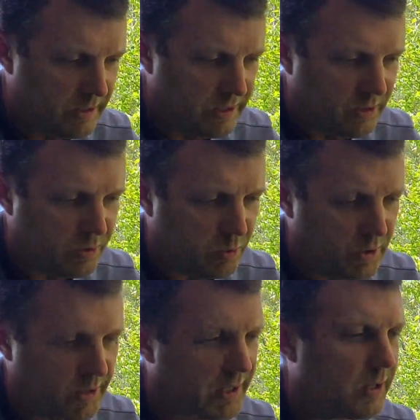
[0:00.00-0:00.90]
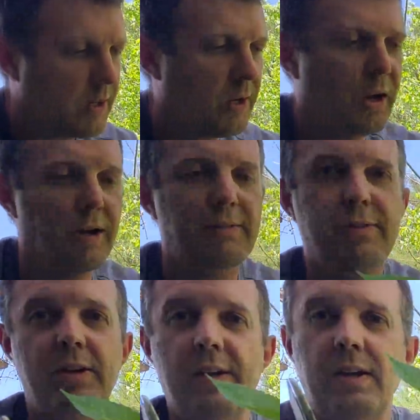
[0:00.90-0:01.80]
is one I can cut off
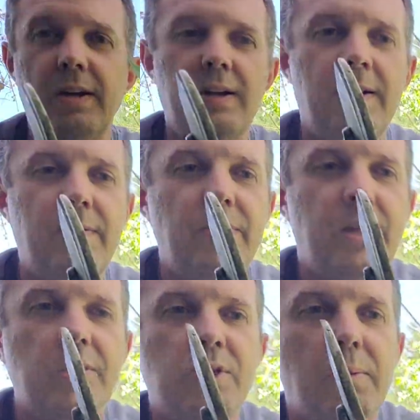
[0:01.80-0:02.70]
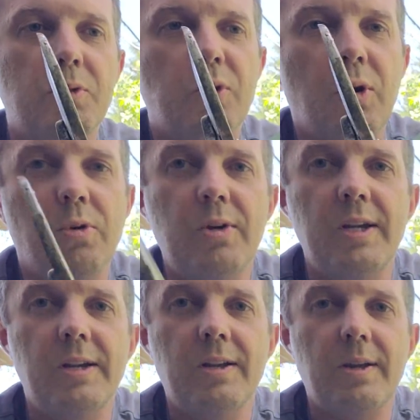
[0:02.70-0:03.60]
that is almost all
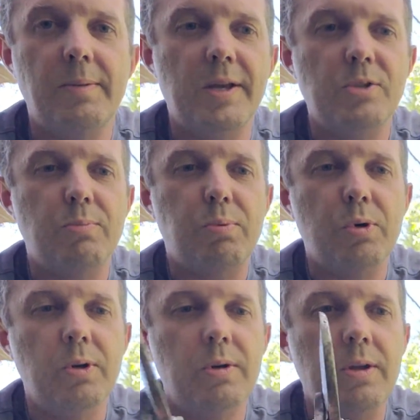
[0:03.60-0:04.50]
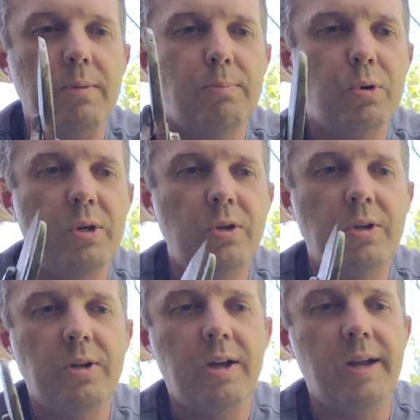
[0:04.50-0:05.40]
green, and that's a pretty good
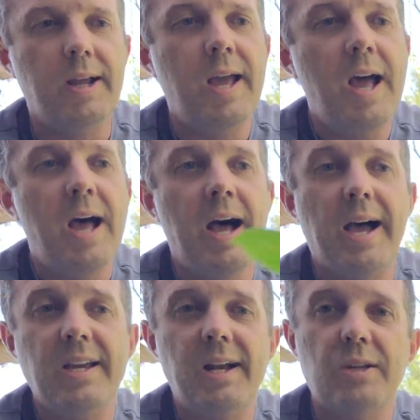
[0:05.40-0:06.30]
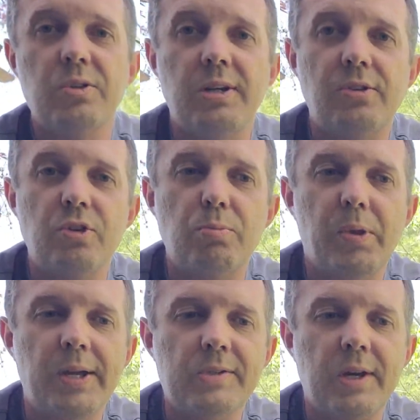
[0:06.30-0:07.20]
cutting. I can actually get 2
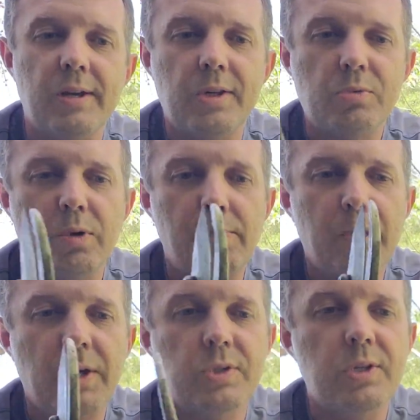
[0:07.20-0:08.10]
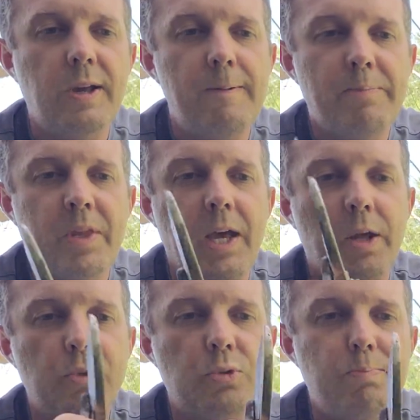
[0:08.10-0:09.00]
plants out of this one because I'll
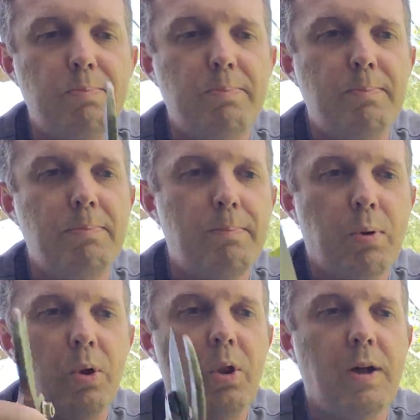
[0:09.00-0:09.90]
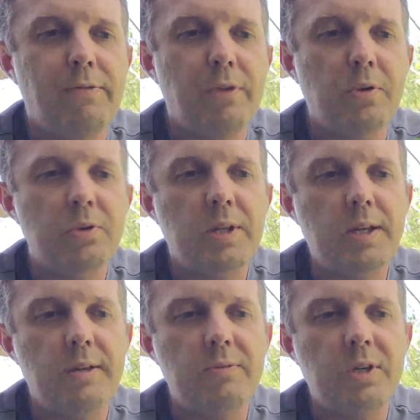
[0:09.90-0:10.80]
just pull off those
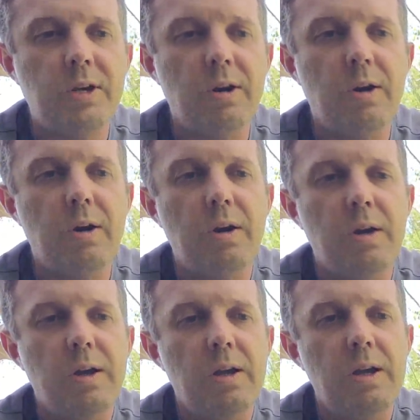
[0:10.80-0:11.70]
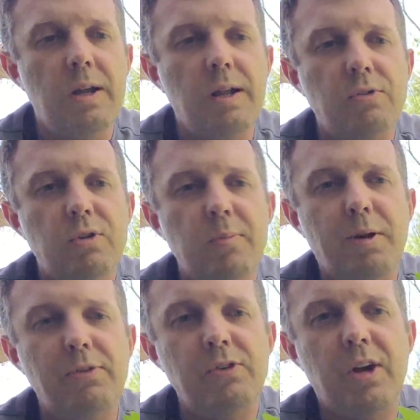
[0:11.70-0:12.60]
leaves here and I trim
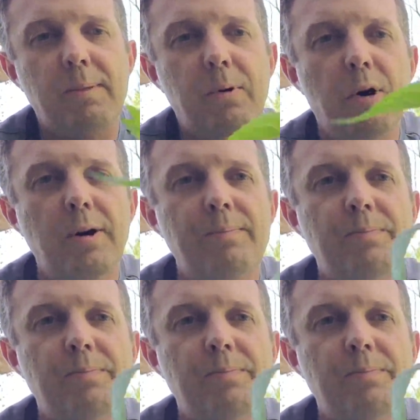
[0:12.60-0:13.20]
off the top part.